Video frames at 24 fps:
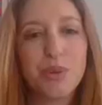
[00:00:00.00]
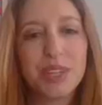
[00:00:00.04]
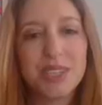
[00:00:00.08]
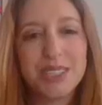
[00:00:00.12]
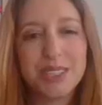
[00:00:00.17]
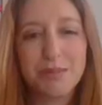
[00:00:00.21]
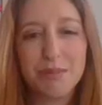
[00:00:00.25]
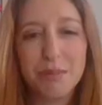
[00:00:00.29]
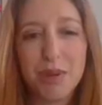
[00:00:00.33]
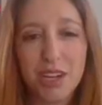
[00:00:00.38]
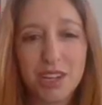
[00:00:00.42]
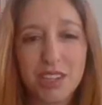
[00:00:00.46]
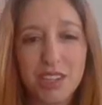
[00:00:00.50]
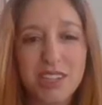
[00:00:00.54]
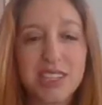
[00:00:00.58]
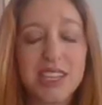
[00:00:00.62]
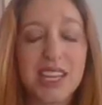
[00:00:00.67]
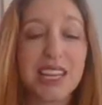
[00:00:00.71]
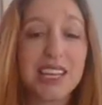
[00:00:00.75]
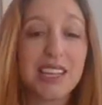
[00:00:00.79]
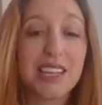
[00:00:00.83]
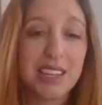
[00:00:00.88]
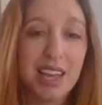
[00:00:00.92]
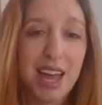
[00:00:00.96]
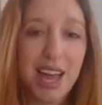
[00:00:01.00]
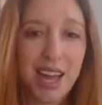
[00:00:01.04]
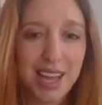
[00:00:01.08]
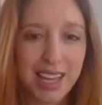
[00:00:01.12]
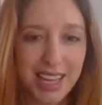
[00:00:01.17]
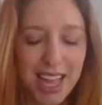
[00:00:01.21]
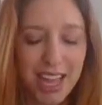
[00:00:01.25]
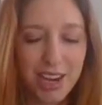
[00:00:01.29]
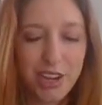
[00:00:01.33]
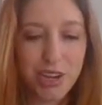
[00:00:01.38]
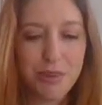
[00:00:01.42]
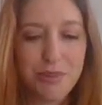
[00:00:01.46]
Whereas in marketing, yeah,
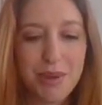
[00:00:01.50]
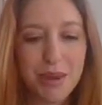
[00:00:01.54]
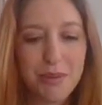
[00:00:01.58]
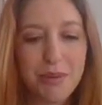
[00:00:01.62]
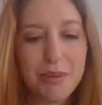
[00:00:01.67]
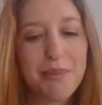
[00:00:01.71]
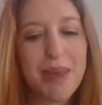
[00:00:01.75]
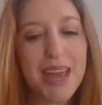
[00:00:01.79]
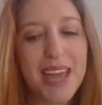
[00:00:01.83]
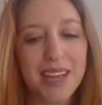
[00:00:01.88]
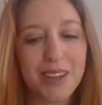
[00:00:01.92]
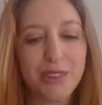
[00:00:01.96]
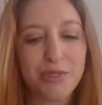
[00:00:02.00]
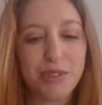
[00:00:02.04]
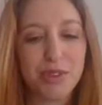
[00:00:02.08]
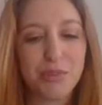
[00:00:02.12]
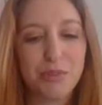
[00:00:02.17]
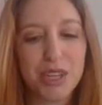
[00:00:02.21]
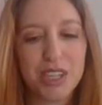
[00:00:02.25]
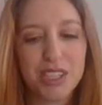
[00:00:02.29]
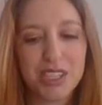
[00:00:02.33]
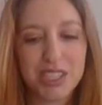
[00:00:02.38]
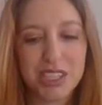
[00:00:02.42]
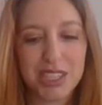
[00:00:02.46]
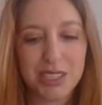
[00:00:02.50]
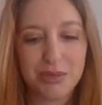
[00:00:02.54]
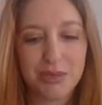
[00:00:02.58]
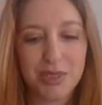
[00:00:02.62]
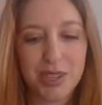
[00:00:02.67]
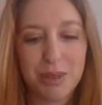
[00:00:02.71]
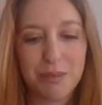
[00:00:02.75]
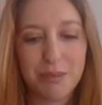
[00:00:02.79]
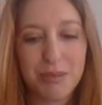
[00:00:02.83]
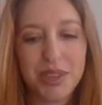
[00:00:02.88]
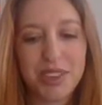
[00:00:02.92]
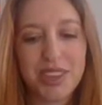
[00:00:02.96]
again, you may be paying for a marketing
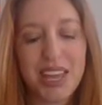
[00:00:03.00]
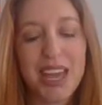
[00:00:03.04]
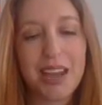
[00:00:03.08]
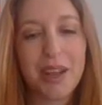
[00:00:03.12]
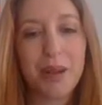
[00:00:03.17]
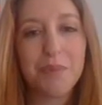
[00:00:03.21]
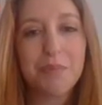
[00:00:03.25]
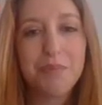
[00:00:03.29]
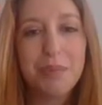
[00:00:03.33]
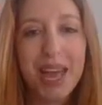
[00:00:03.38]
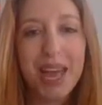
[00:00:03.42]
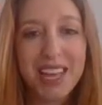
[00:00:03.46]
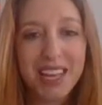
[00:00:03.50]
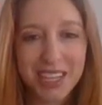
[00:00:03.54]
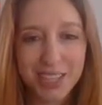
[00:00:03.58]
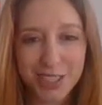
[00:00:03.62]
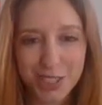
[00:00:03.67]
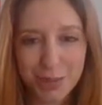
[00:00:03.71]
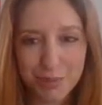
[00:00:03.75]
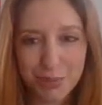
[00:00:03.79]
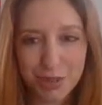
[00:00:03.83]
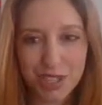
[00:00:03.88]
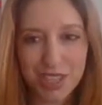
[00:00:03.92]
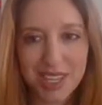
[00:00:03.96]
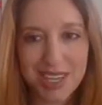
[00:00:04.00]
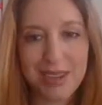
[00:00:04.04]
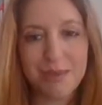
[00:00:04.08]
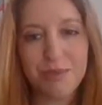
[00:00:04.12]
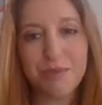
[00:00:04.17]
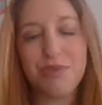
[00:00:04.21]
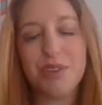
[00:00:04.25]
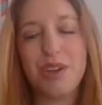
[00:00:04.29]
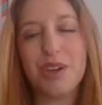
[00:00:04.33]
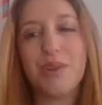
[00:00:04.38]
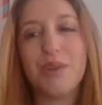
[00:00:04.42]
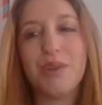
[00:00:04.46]
firm, but they are paying to book an
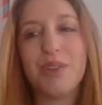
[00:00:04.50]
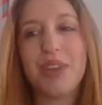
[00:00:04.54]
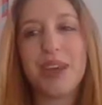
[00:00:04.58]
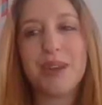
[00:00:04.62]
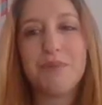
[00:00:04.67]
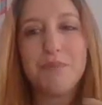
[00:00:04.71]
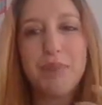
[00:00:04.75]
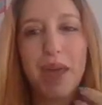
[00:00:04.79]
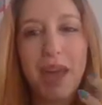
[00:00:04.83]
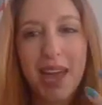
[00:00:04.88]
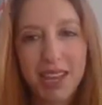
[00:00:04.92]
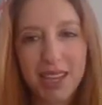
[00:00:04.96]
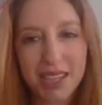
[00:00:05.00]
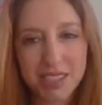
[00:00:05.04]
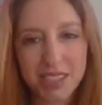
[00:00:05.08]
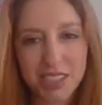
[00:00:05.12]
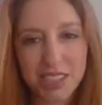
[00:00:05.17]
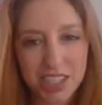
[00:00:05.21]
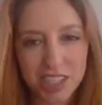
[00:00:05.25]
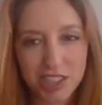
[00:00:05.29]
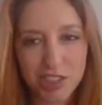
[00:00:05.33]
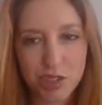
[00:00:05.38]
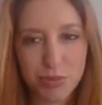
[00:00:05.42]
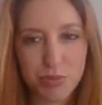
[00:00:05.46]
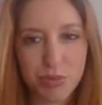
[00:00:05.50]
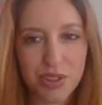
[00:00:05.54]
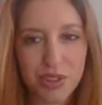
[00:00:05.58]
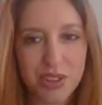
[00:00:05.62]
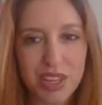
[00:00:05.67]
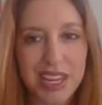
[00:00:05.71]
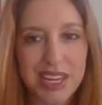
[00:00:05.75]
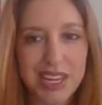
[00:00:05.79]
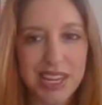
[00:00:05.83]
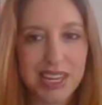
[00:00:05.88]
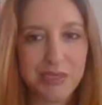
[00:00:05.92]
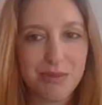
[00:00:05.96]
advert or they're paying to distribute
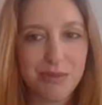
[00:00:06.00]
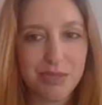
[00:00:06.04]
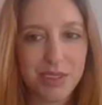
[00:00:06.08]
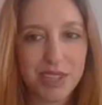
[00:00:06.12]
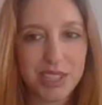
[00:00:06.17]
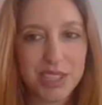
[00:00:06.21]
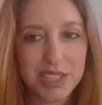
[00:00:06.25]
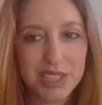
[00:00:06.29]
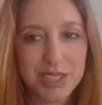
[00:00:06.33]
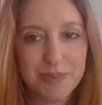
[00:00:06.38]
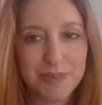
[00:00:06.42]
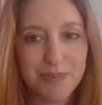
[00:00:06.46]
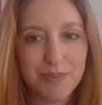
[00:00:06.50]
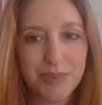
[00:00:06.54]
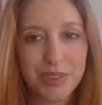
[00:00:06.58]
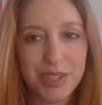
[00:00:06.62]
that leaflet.